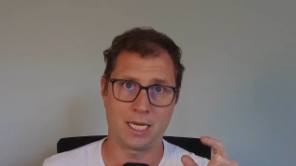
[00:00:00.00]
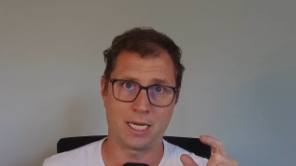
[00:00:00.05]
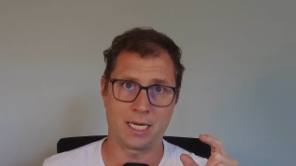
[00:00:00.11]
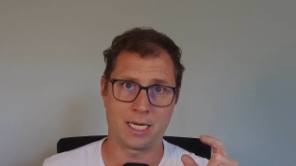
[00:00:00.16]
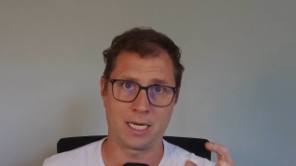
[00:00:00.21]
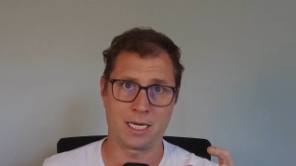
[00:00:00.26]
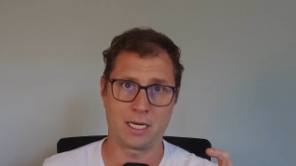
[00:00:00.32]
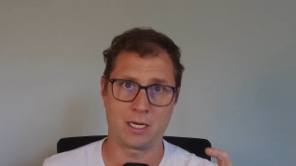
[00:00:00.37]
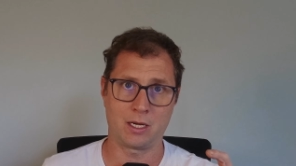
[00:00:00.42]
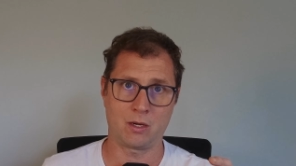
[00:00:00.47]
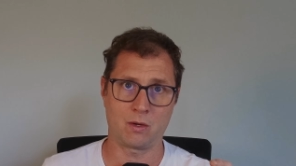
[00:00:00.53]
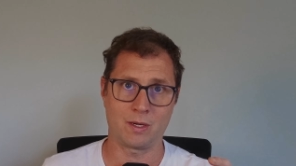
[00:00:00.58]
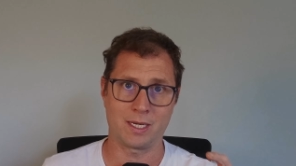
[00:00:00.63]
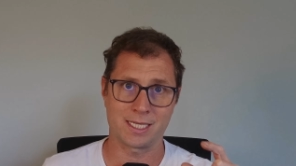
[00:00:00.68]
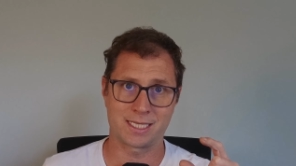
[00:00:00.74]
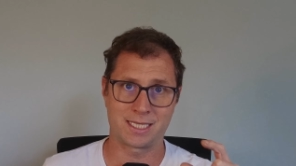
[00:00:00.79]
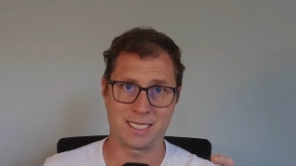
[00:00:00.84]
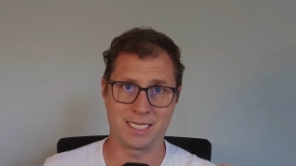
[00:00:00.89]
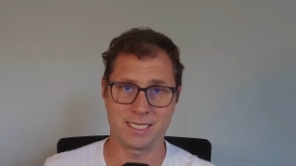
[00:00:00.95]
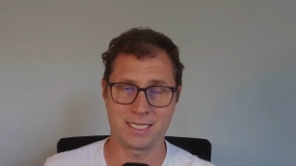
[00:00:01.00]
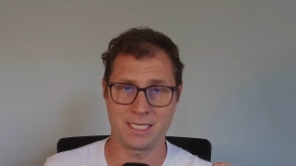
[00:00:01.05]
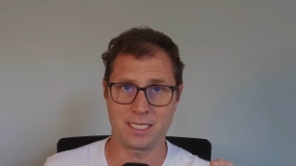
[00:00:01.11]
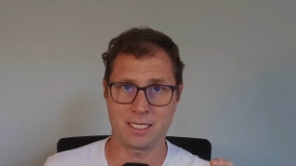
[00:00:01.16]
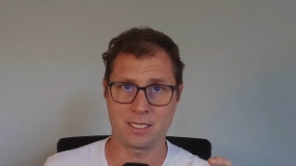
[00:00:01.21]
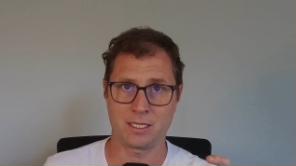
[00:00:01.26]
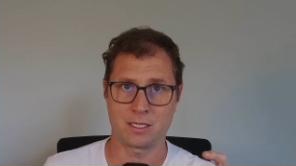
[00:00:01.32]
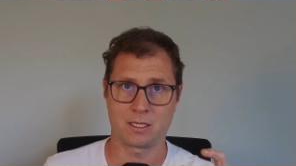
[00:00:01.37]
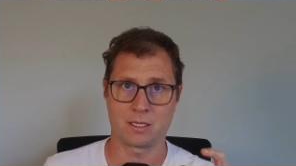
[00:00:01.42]
are
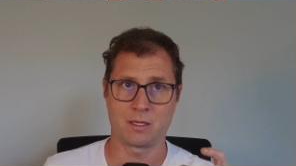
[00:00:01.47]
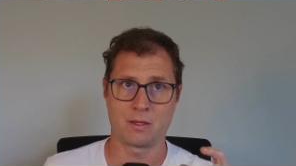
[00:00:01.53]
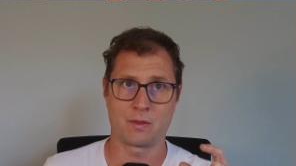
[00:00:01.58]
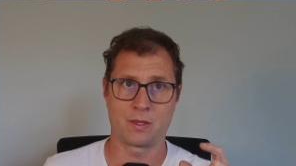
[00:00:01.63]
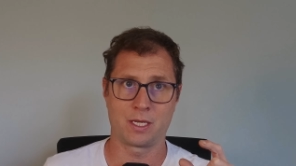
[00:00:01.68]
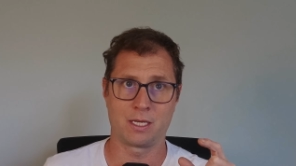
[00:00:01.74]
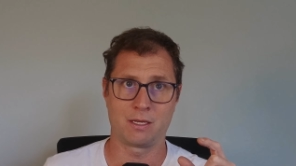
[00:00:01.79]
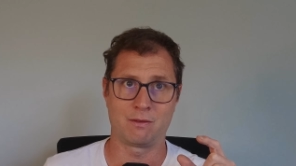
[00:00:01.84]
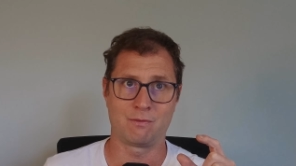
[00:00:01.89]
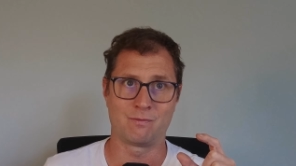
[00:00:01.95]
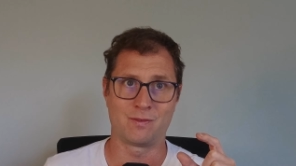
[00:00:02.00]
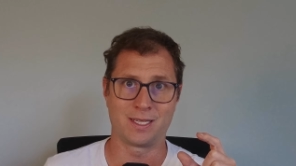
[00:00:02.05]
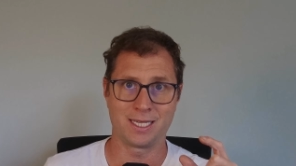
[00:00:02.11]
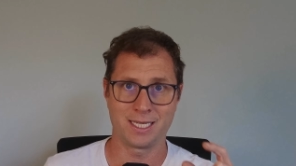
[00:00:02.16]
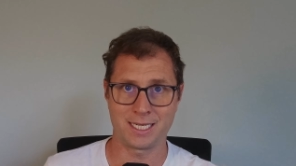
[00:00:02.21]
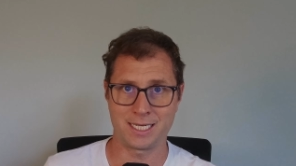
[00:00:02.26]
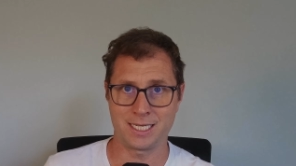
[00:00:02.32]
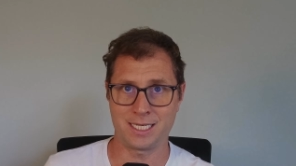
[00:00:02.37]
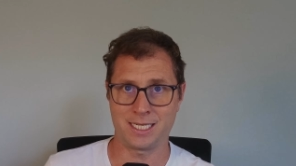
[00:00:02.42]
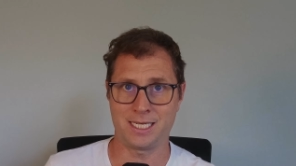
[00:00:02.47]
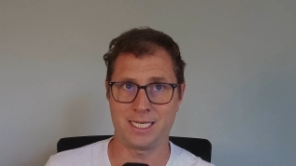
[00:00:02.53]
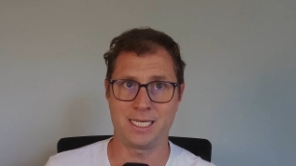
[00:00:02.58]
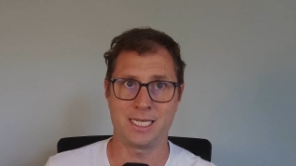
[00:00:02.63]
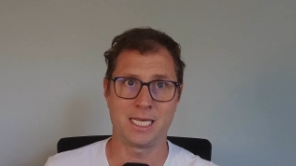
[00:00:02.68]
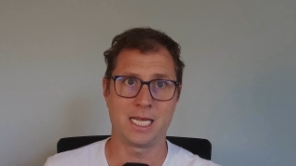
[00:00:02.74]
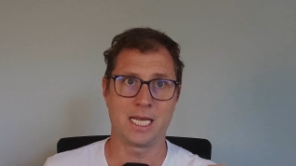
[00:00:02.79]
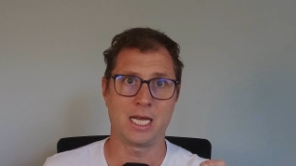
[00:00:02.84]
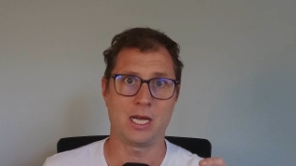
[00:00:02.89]
assessing the
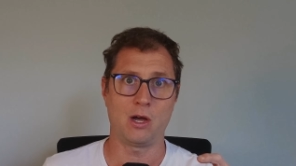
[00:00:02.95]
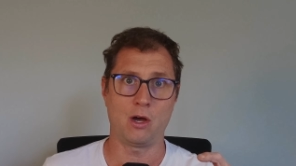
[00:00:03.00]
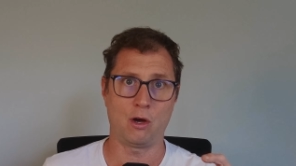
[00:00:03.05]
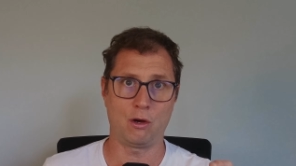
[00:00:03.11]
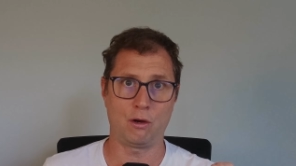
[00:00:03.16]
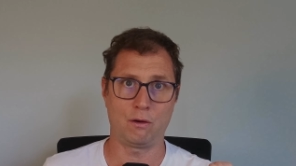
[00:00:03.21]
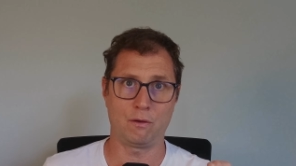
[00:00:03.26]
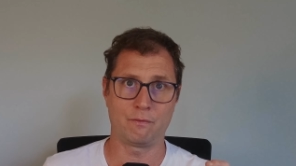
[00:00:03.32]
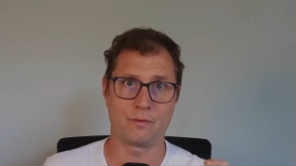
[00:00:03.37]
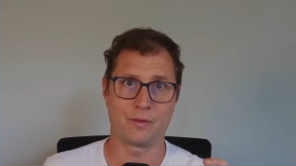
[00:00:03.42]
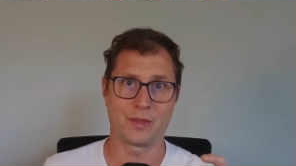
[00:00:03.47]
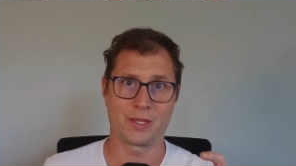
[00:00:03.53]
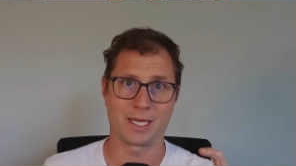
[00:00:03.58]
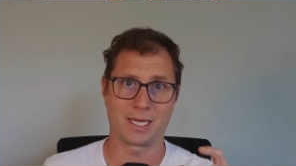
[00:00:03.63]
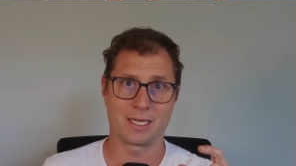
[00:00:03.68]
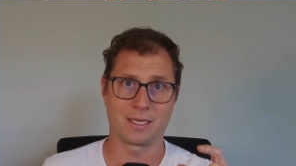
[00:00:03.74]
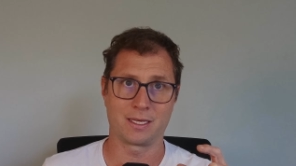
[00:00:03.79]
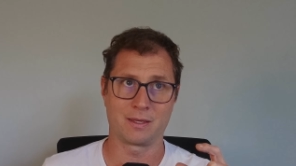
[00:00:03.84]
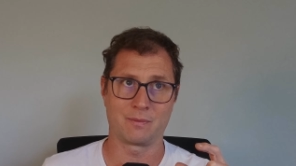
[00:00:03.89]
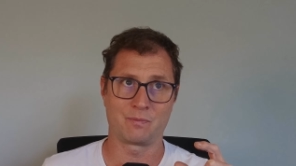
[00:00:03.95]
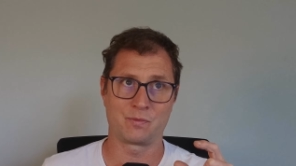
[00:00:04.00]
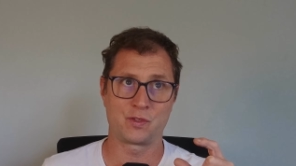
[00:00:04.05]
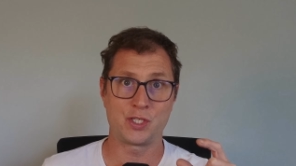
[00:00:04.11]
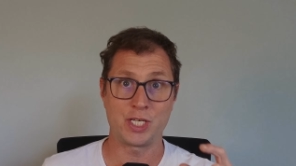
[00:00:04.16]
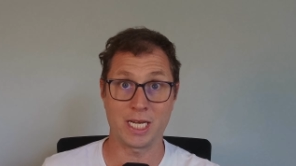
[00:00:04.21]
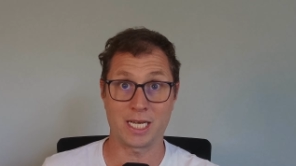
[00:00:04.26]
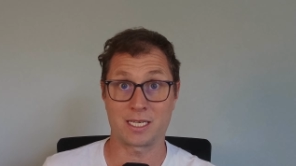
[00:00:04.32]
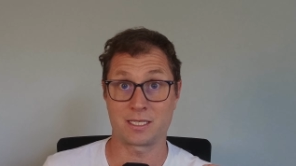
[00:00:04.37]
validity of the
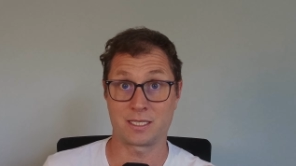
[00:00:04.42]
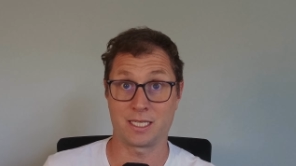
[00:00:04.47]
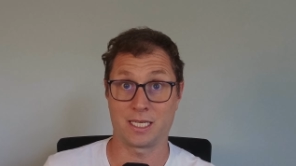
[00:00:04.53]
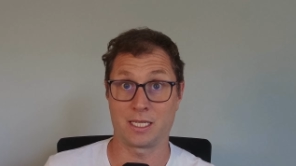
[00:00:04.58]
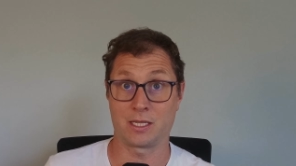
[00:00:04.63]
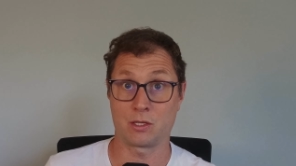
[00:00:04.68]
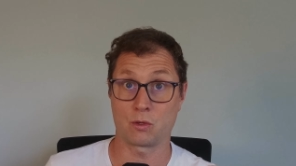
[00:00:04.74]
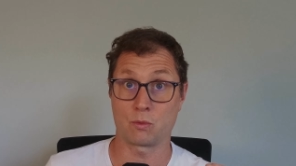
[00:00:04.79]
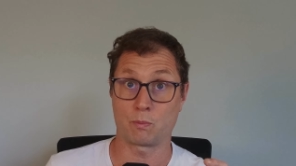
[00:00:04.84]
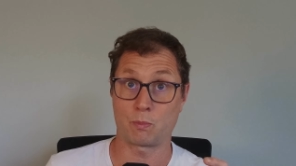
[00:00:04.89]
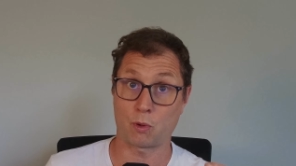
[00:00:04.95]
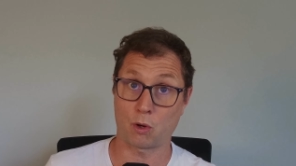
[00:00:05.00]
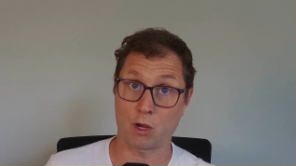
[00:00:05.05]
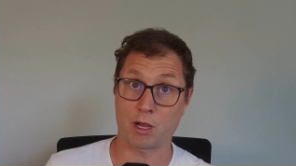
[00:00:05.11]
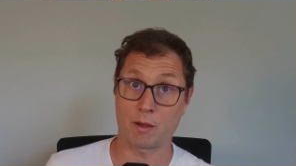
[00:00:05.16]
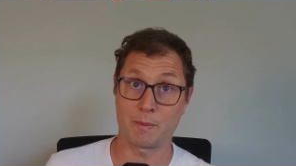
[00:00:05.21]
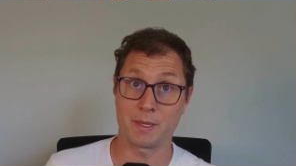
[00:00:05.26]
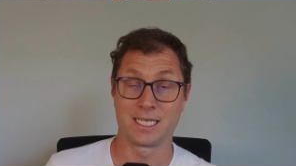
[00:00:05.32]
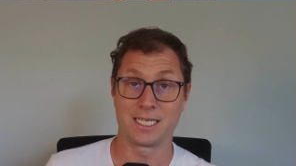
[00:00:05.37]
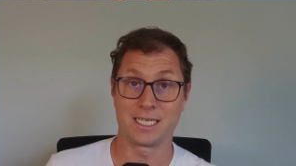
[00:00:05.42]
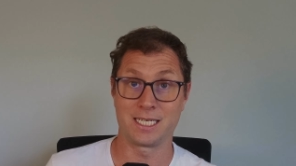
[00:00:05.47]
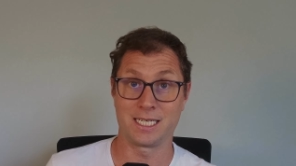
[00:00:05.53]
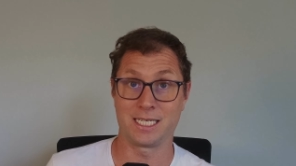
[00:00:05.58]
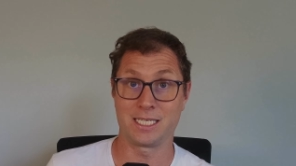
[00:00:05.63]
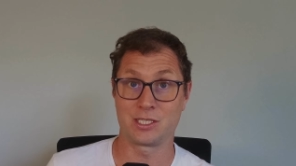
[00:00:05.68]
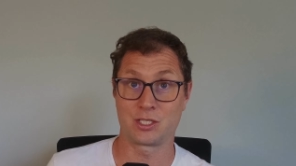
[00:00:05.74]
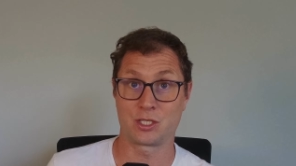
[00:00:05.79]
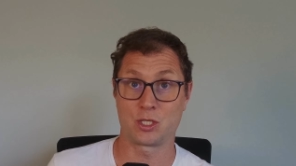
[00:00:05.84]
checks that the programmer
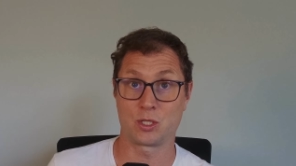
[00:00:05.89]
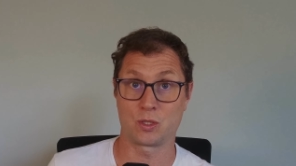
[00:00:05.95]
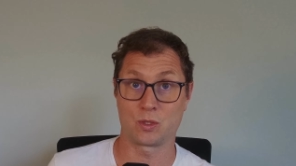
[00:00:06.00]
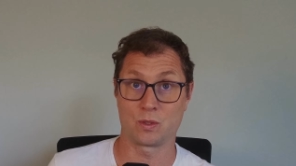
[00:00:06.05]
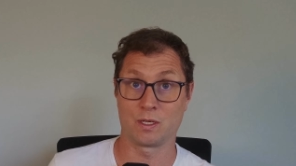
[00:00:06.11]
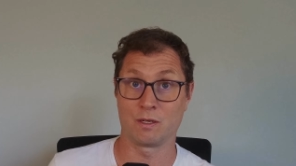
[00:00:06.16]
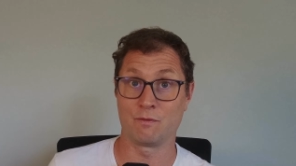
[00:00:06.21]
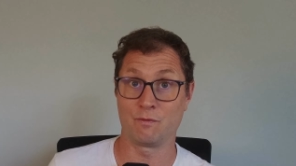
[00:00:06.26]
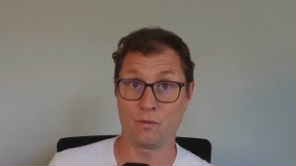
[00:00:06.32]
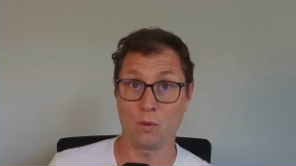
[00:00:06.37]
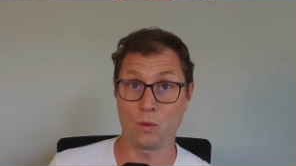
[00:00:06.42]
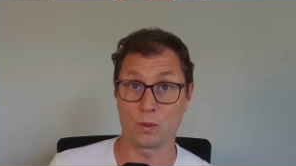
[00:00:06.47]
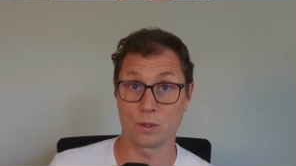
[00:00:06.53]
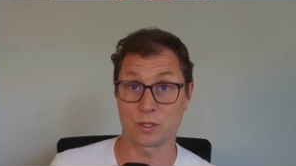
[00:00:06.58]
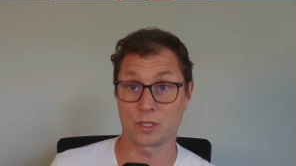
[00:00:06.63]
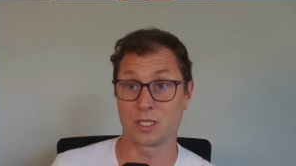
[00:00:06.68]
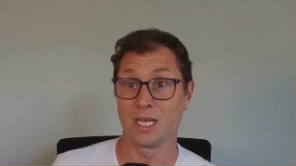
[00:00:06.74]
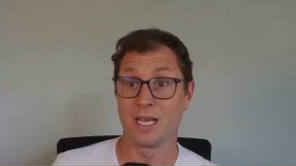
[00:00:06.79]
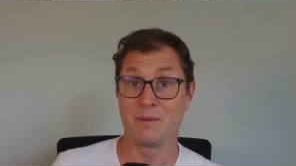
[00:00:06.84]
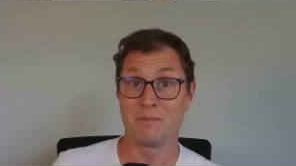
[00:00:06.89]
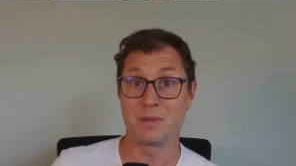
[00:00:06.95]
needs to enforce,